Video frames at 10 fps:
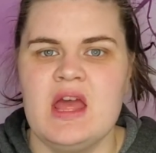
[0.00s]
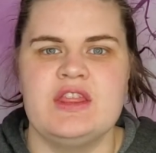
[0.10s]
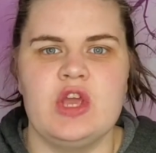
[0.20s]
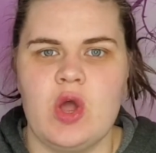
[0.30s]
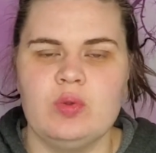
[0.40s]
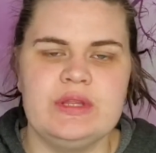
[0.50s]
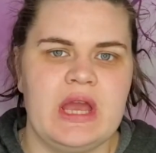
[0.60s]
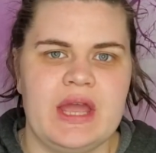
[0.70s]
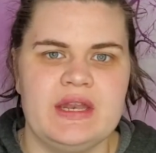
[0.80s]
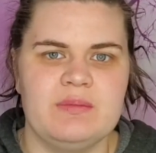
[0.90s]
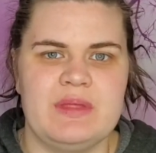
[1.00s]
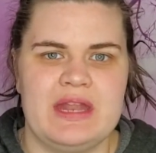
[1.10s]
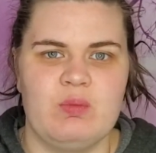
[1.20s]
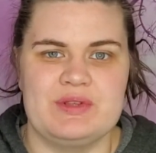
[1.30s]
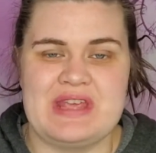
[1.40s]
the only item
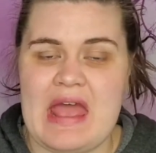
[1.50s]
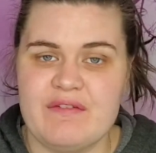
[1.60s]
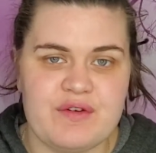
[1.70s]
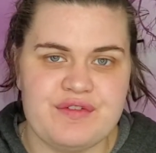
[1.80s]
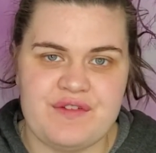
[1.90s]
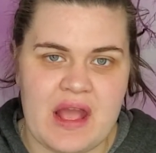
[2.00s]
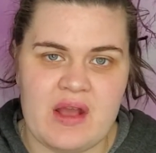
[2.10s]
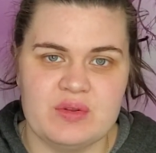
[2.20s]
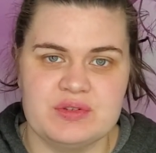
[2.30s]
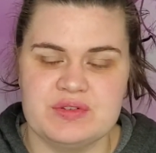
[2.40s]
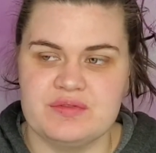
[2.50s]
that was ever found